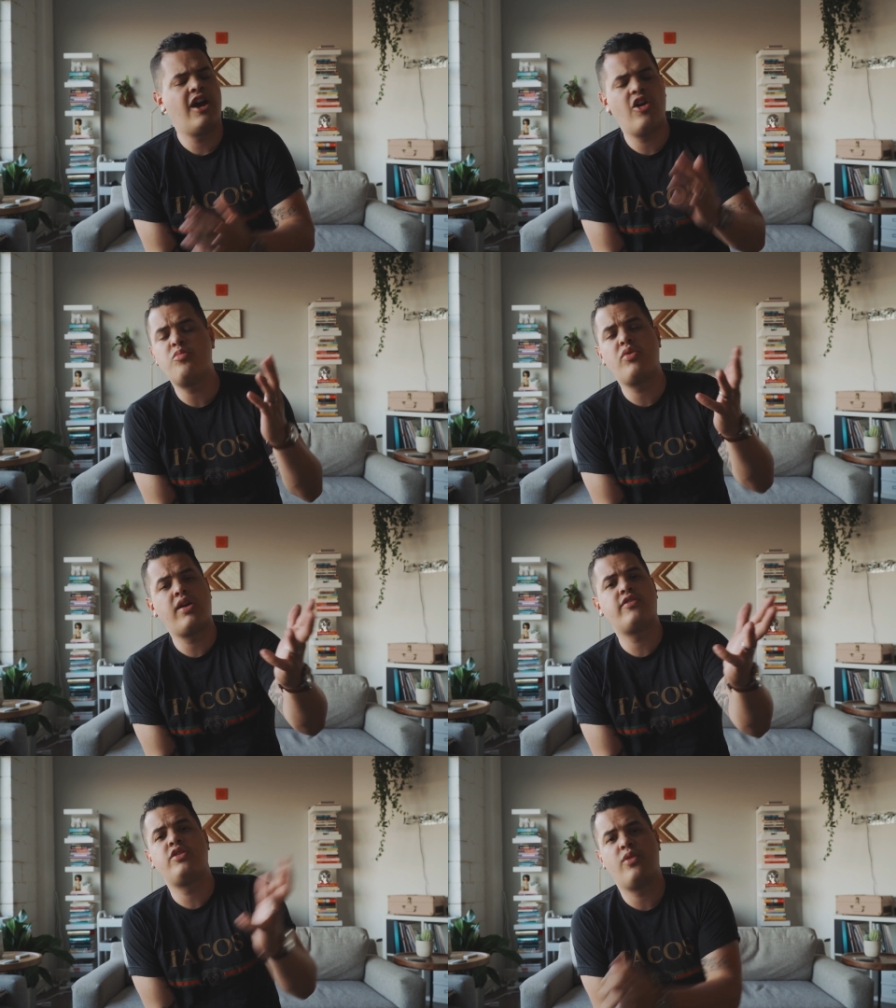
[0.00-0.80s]
I hope
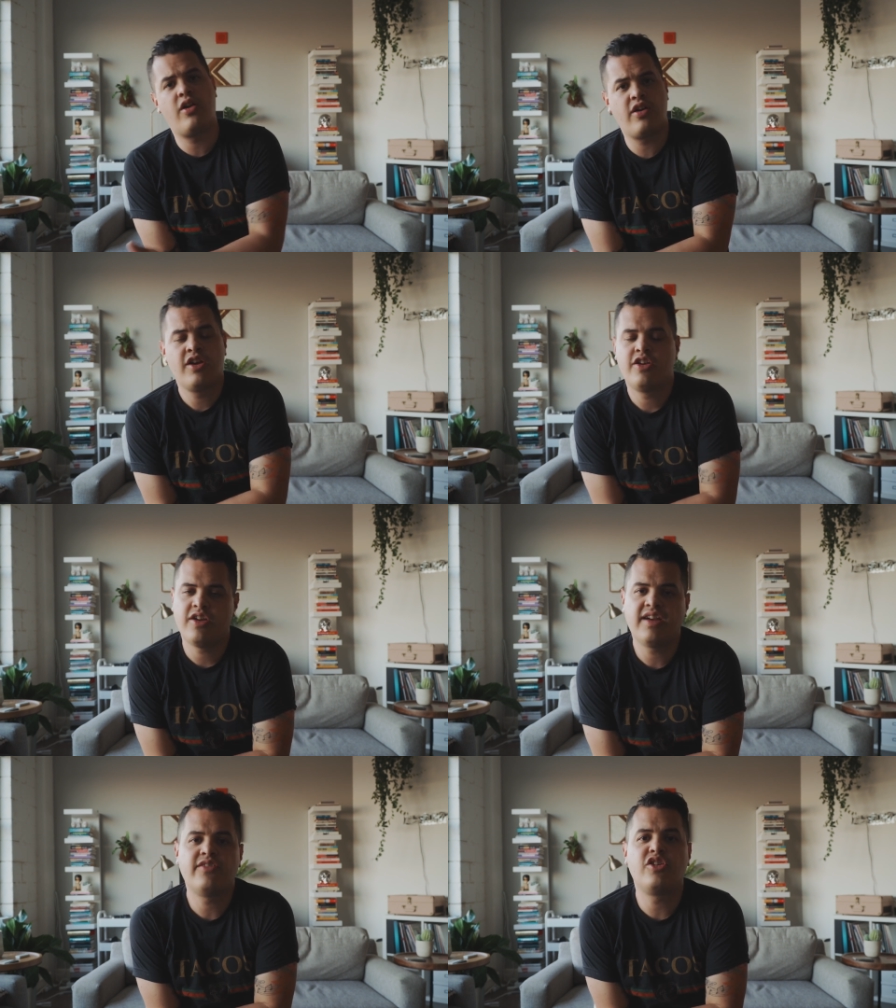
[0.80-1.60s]
wherever you are,
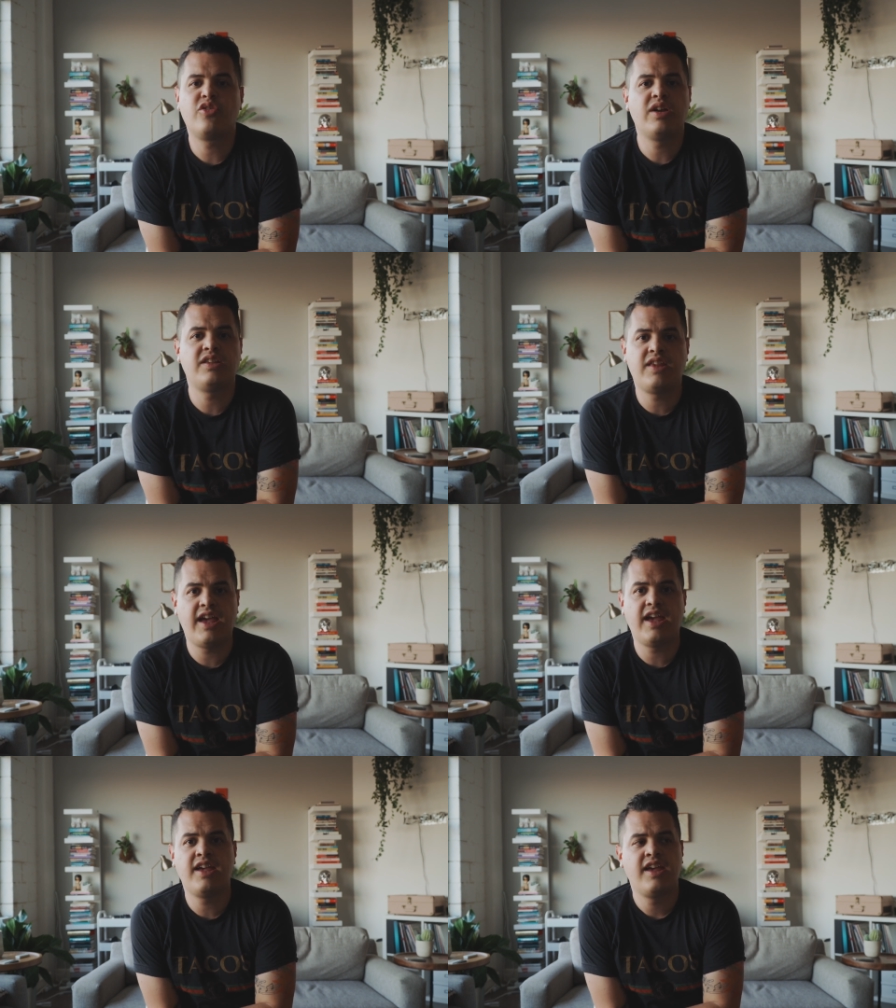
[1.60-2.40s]
you're having a great
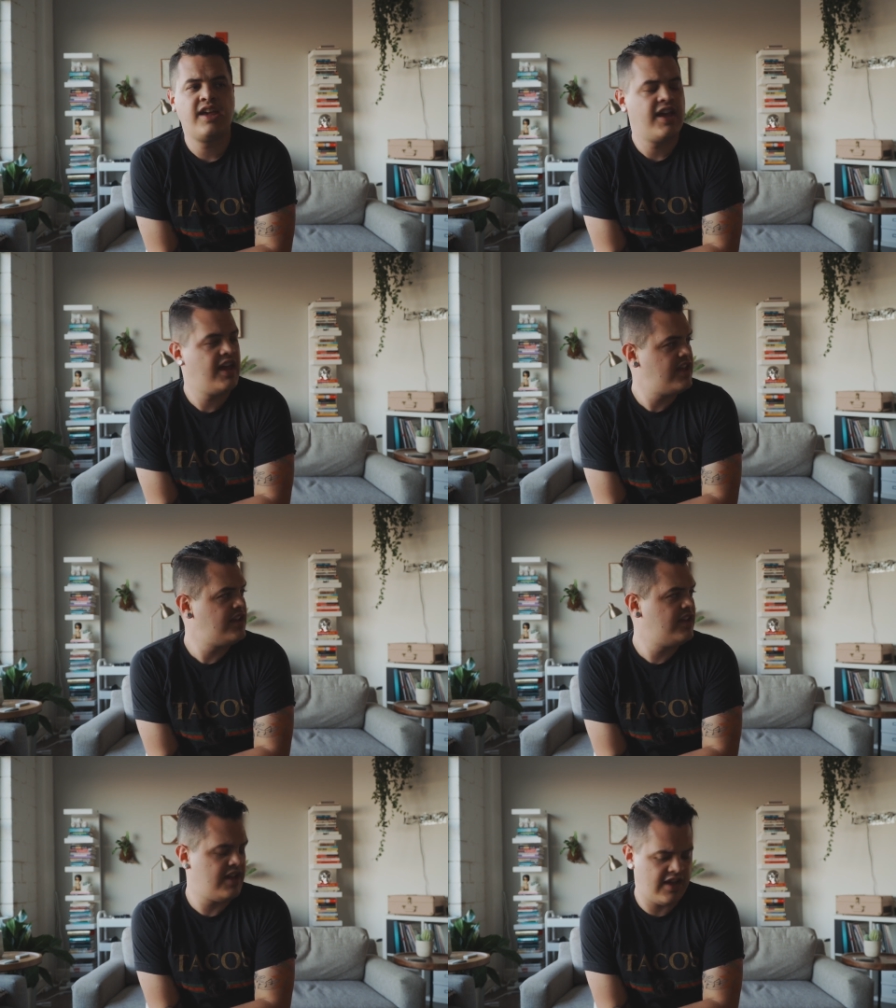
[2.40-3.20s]
day
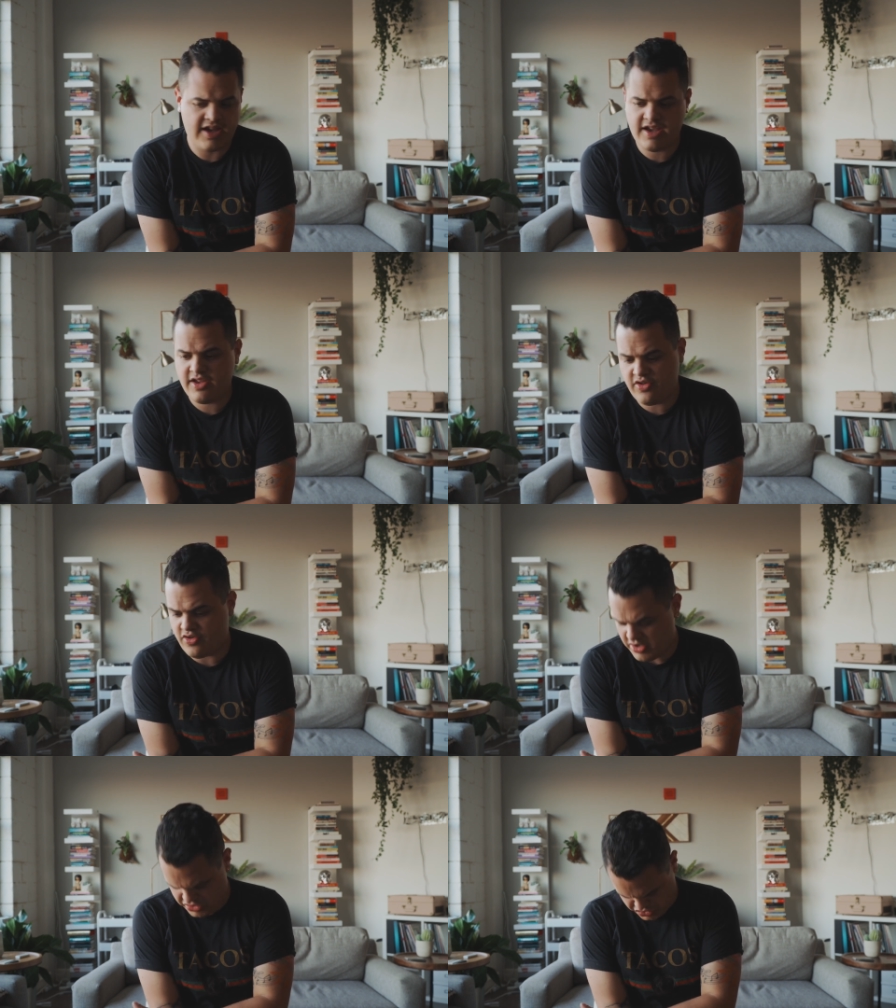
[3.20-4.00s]
and
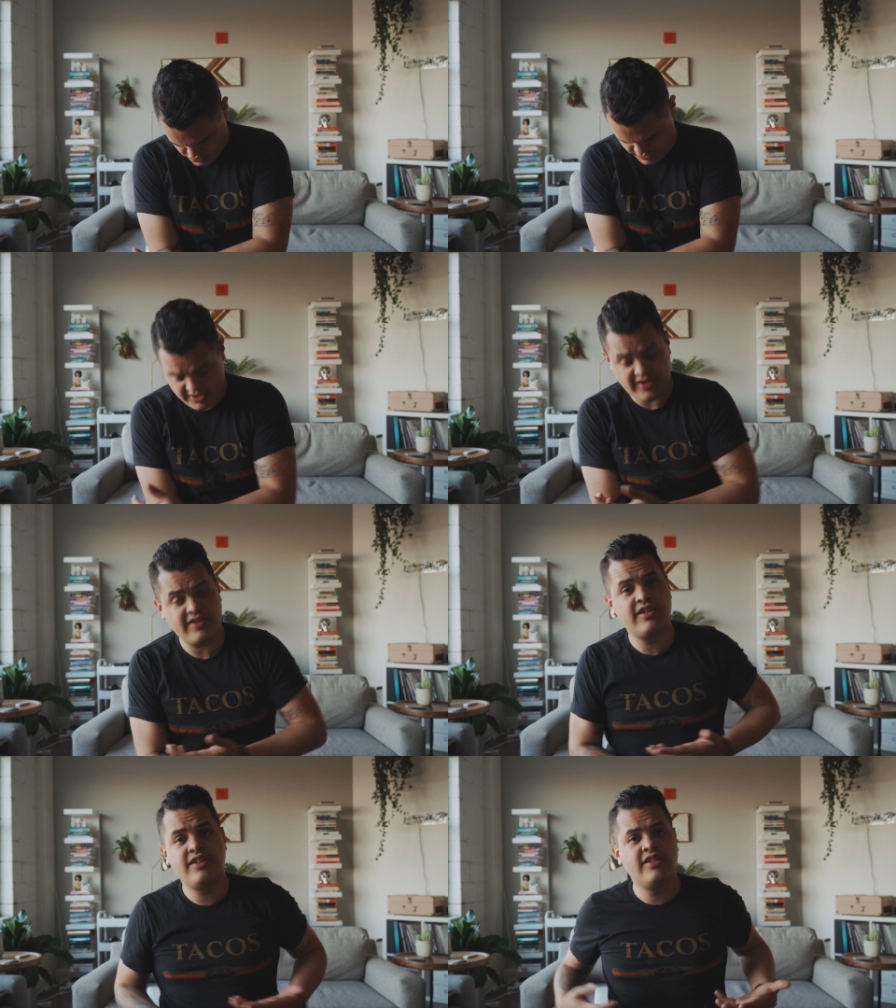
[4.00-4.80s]
you're enjoying
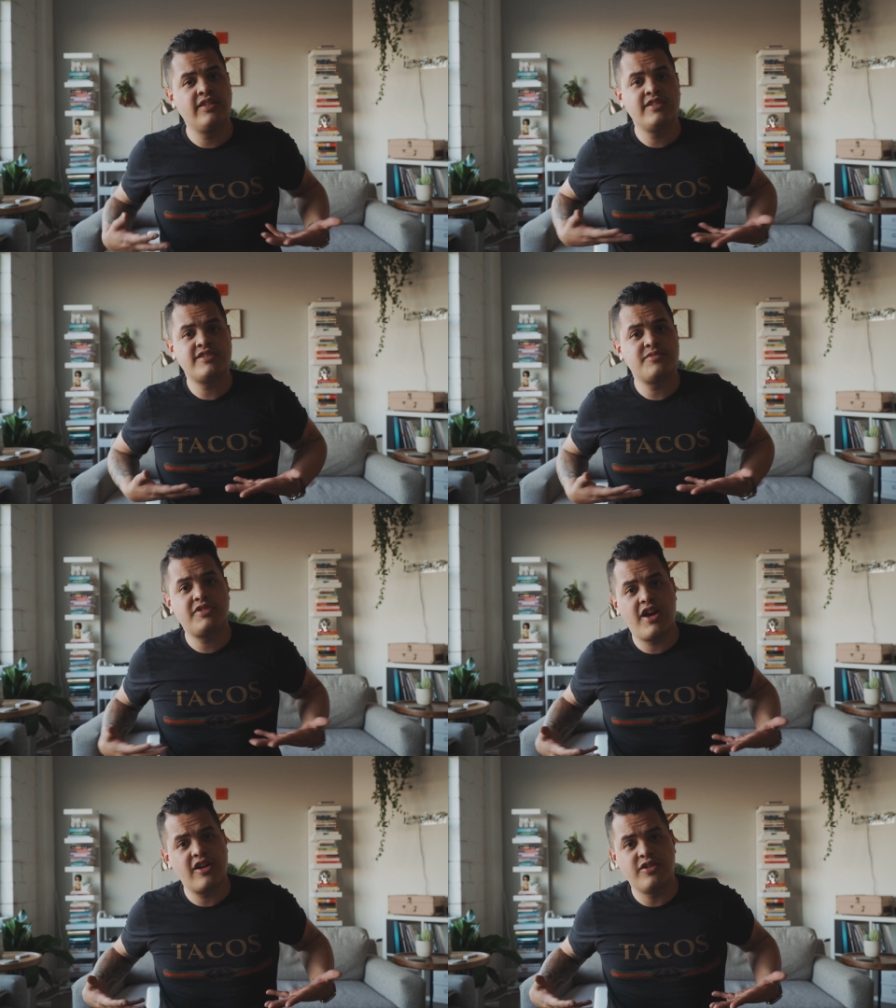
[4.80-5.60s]
some
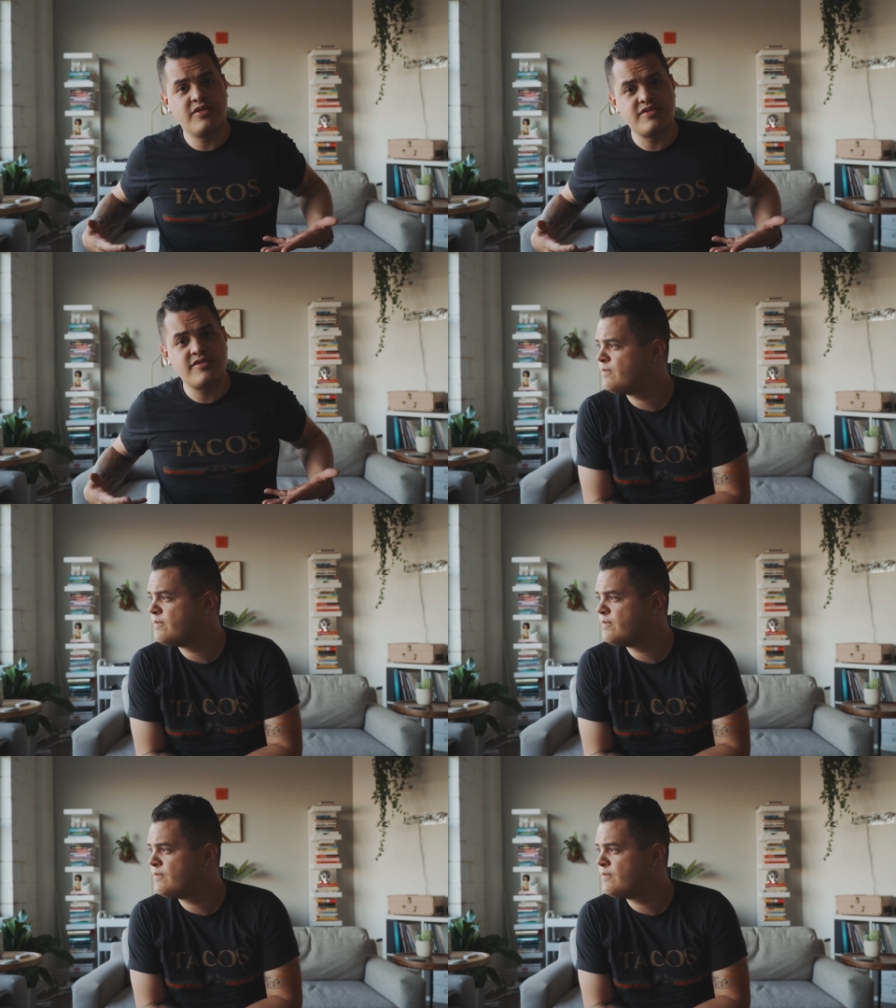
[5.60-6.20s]
tacos.